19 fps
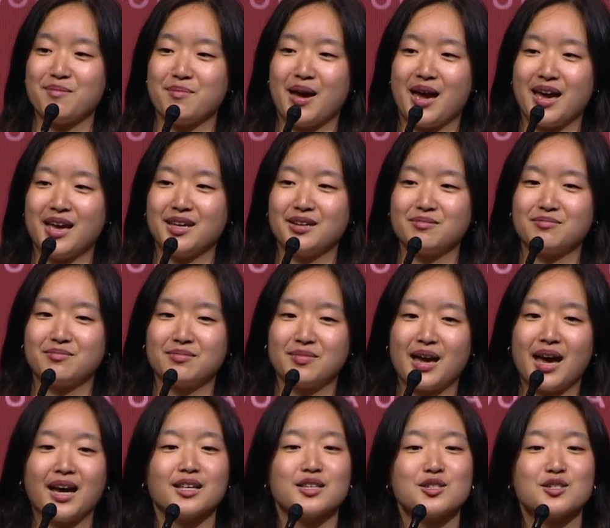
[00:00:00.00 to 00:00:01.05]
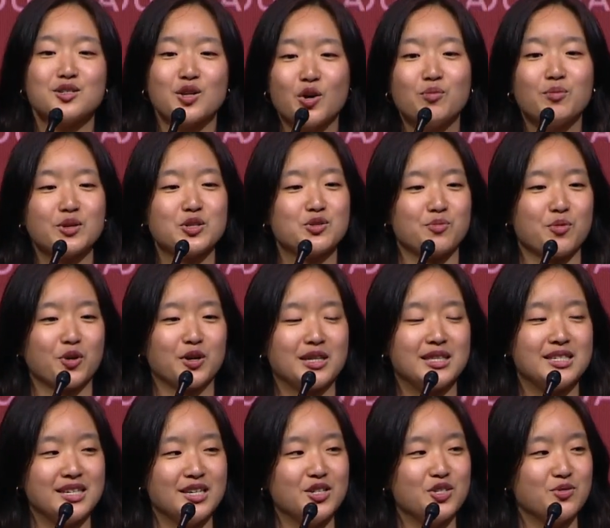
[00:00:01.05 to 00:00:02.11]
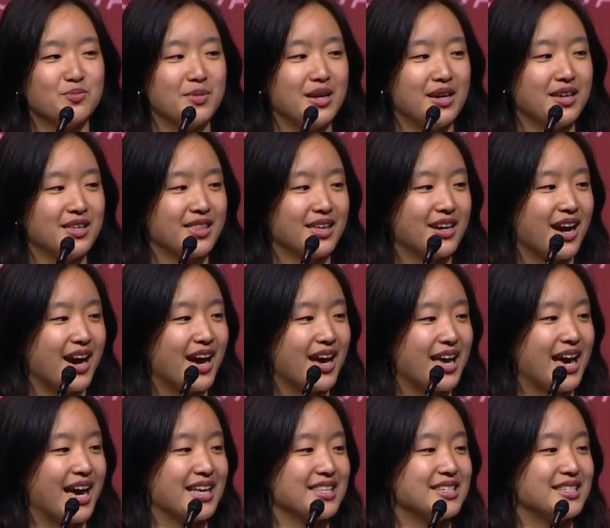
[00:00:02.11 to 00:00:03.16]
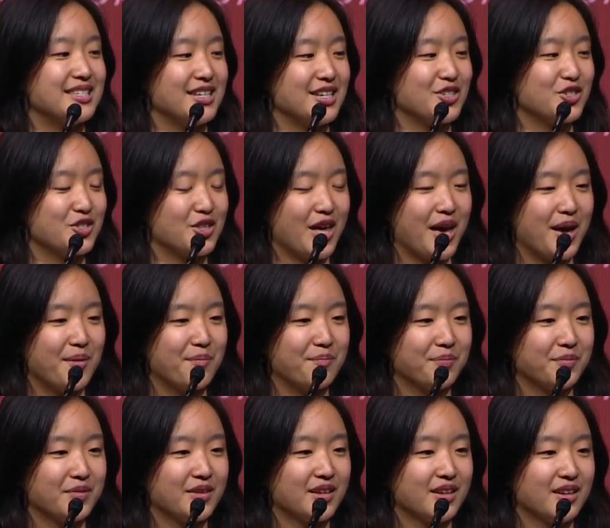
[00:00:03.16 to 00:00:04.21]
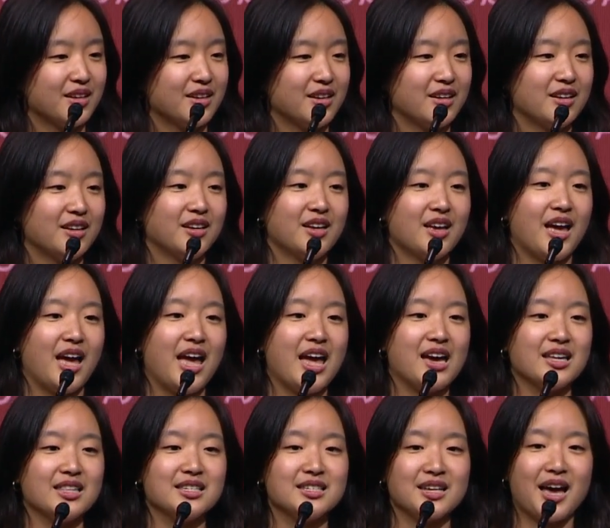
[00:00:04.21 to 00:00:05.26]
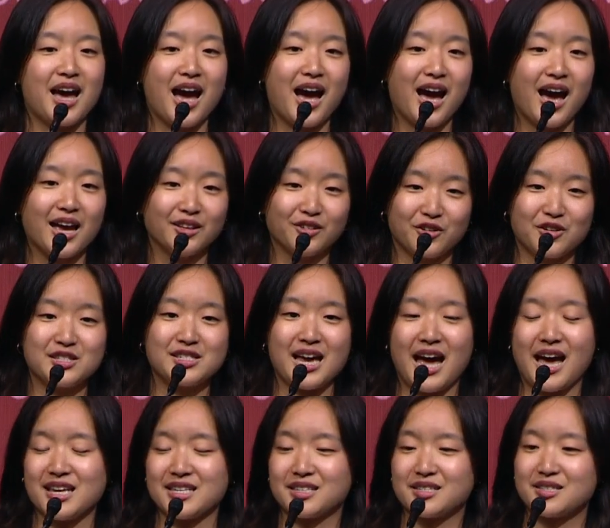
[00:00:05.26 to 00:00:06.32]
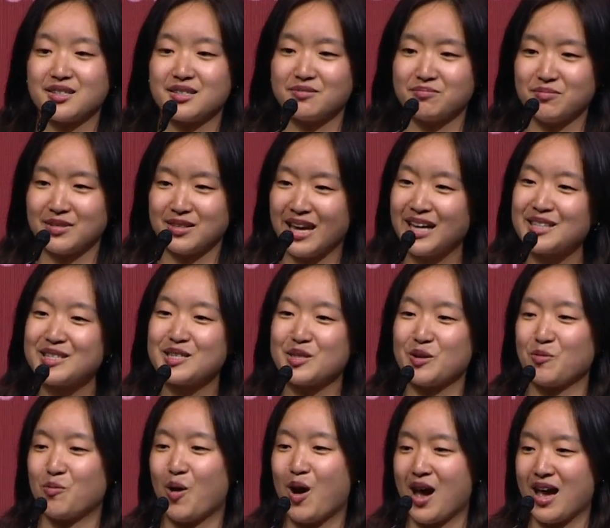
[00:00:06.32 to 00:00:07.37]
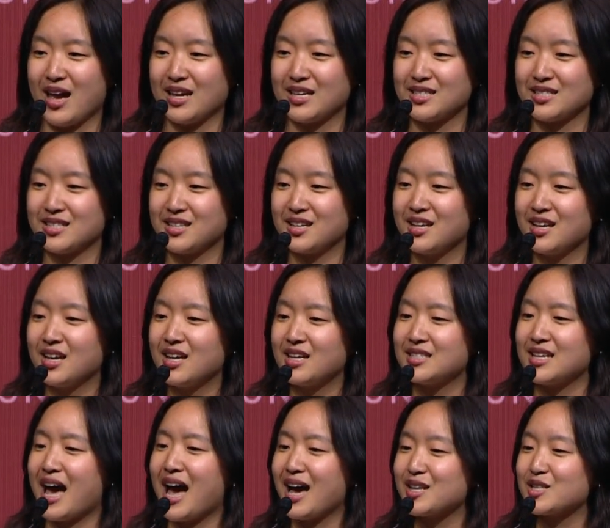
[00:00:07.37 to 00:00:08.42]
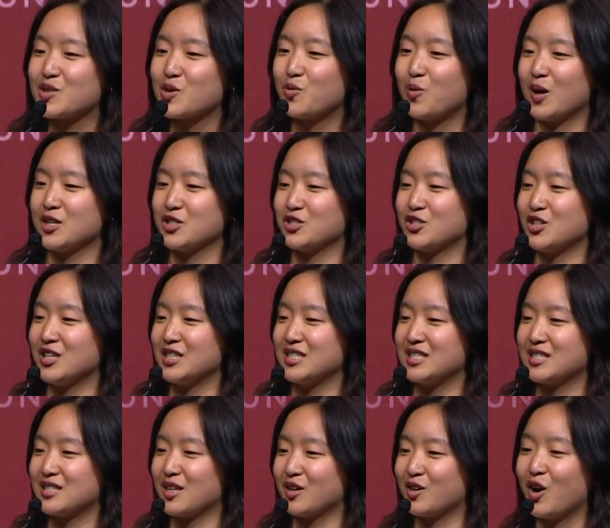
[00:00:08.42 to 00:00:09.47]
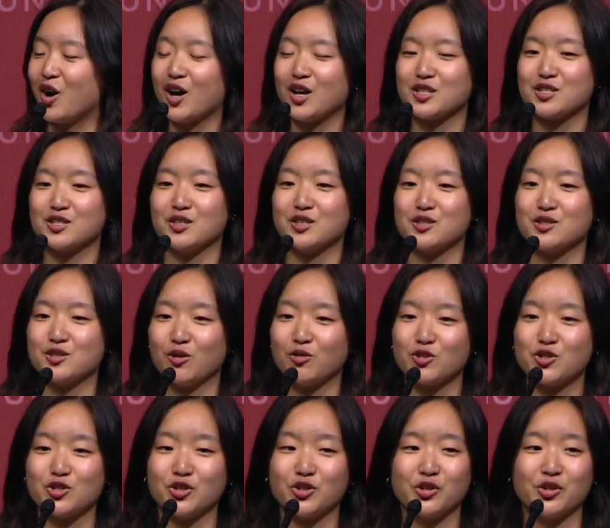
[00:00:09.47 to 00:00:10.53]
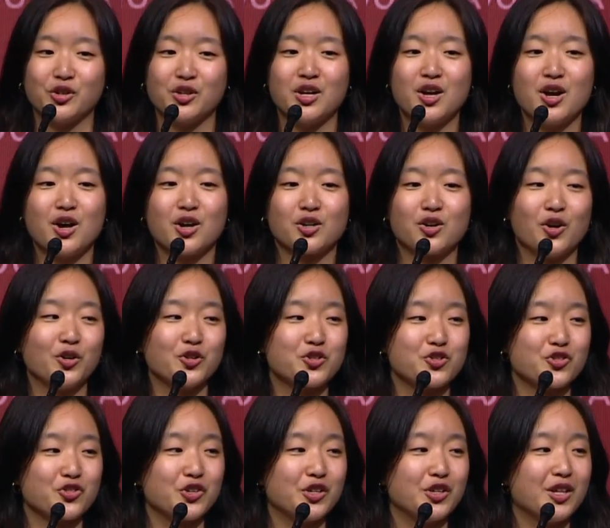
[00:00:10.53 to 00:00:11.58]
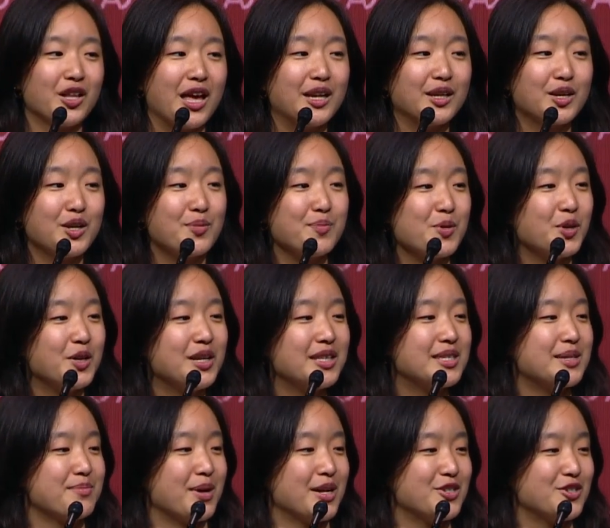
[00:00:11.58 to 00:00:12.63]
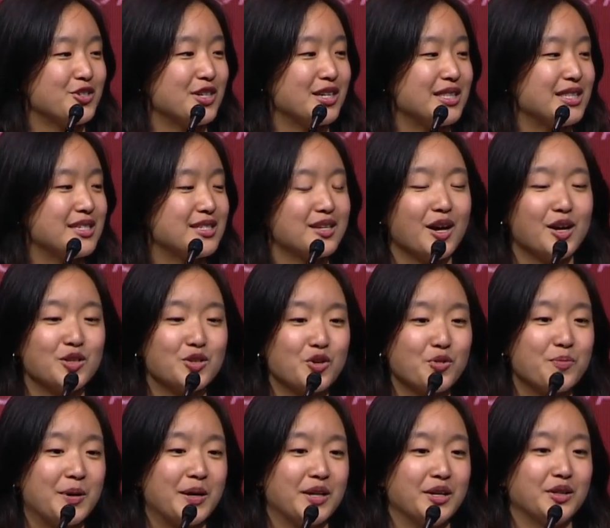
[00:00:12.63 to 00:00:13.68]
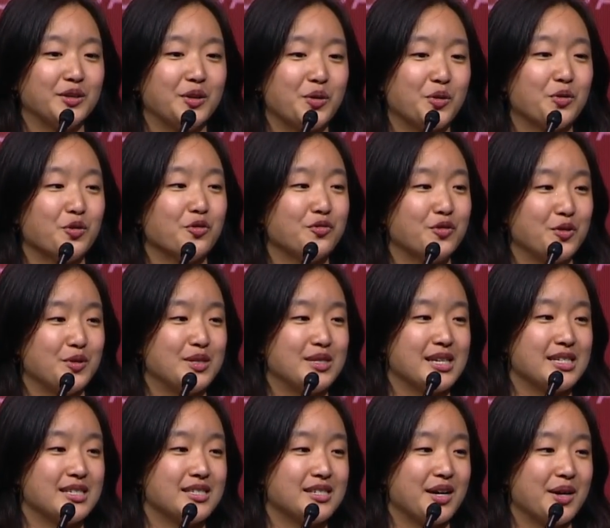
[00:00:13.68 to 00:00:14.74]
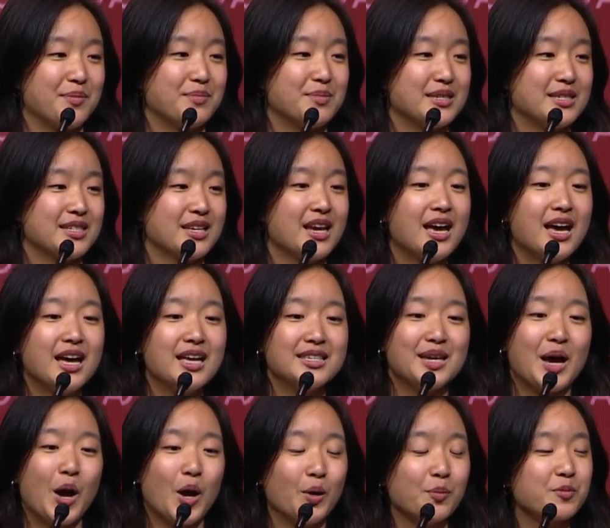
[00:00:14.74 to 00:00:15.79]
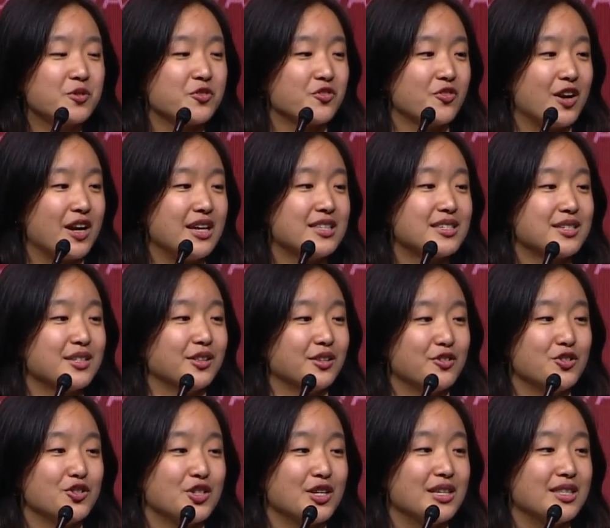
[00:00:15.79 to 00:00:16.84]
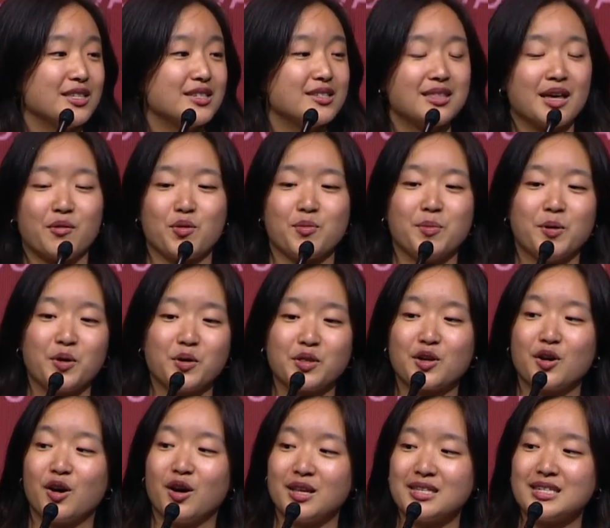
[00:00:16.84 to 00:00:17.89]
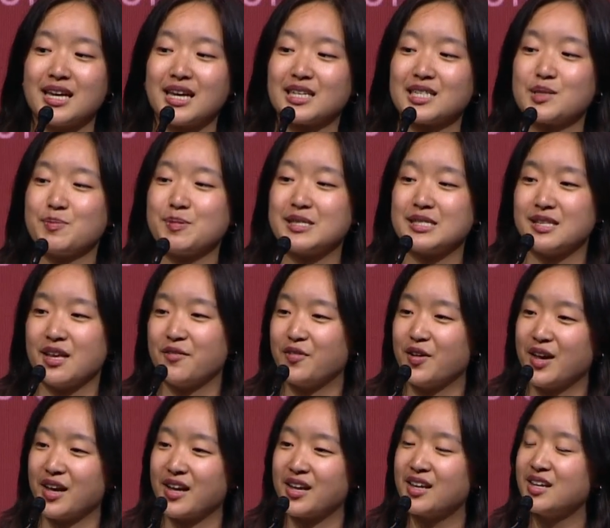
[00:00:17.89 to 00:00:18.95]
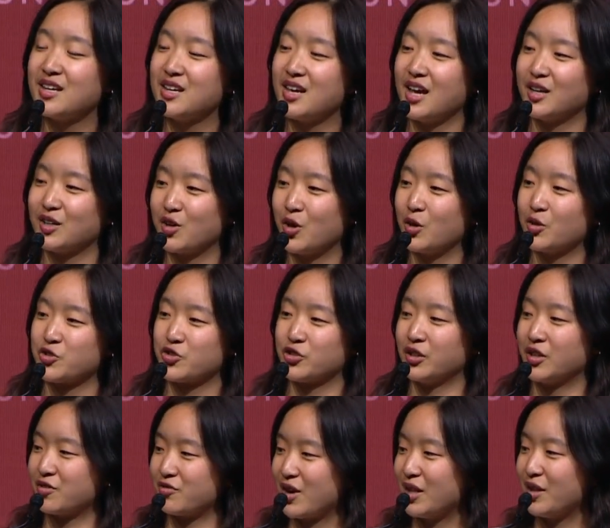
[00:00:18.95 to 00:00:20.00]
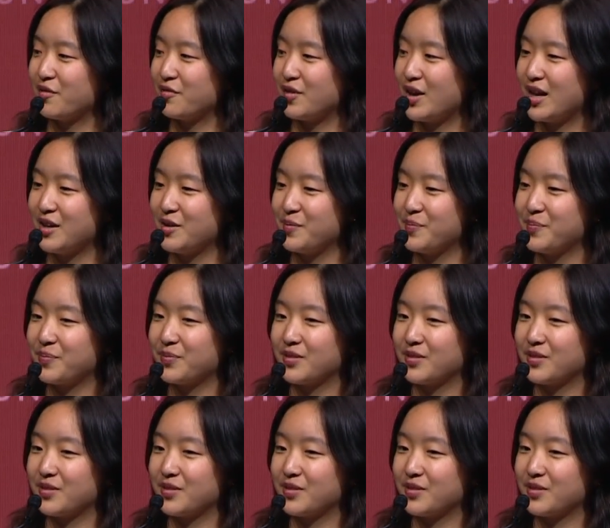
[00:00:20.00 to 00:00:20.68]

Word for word: met had so much more to teach me than I had to teach them. And I learned to ask, get to the whys, to ask questions that got to the social, cultural, and community dimensions underpinning local food systems to help create solutions that were both context specific and culturally relevant.